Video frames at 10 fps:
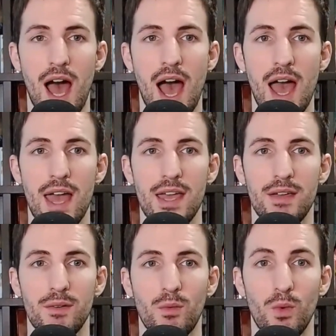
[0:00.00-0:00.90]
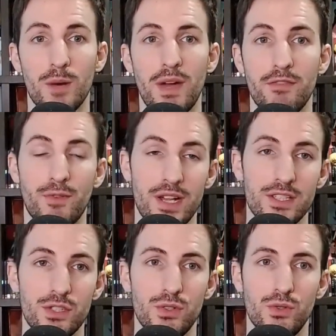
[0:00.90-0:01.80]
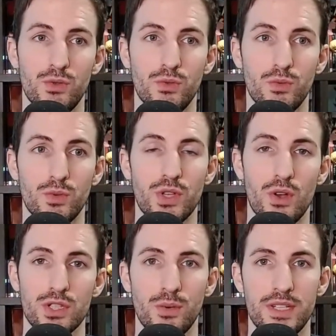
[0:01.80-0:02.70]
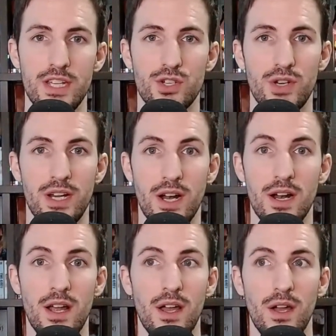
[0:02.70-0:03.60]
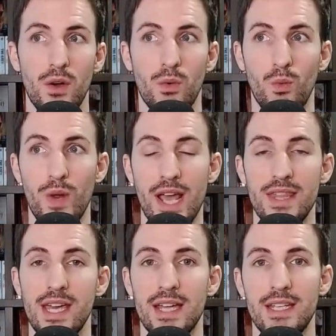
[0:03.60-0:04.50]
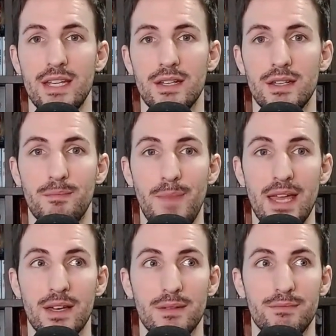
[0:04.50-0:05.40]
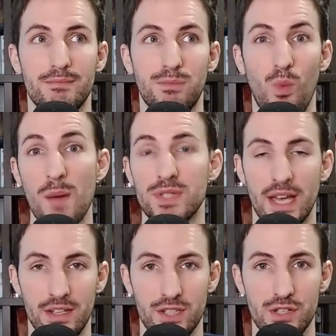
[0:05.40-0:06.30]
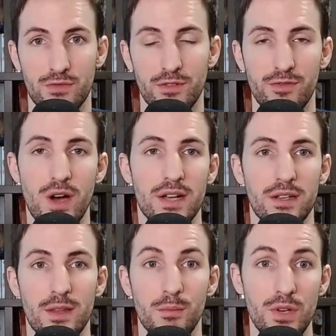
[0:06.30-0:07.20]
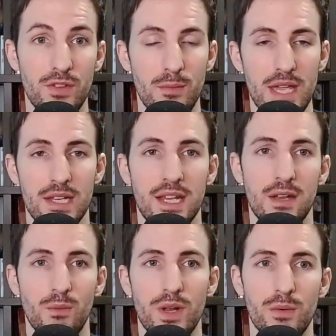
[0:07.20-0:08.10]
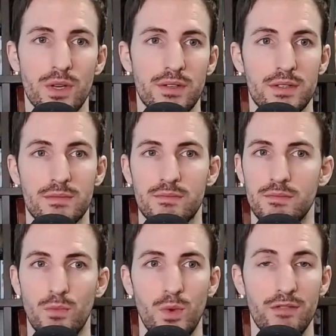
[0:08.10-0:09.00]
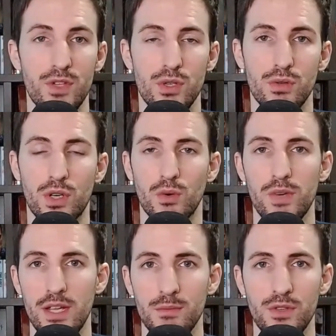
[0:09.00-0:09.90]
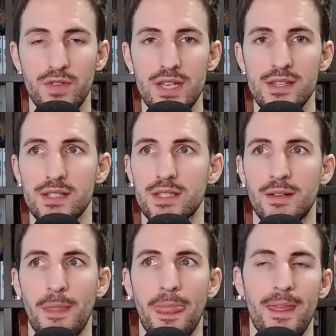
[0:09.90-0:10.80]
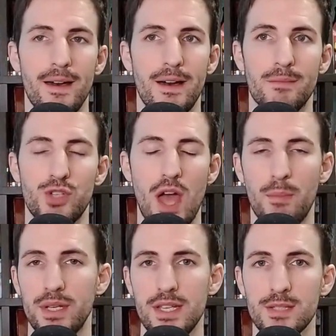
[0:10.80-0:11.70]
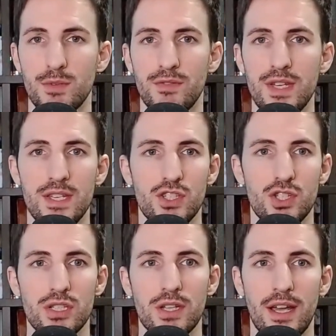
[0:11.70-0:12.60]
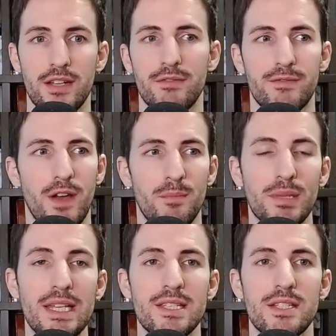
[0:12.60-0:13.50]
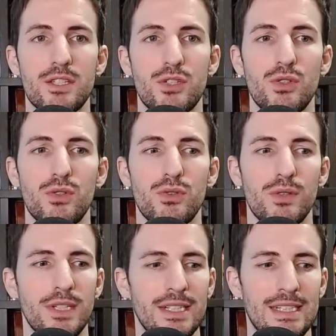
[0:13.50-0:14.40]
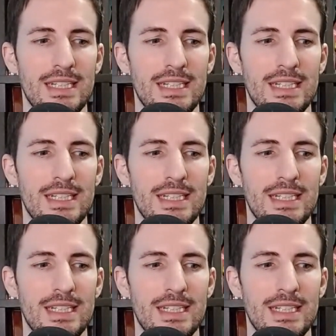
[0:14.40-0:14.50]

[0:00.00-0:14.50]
one of my friends who was also a teacher here, we had the idea to make a website just for fun, the Movie Beat, and we would review Korean movies, Japanese movies, just kind of a place to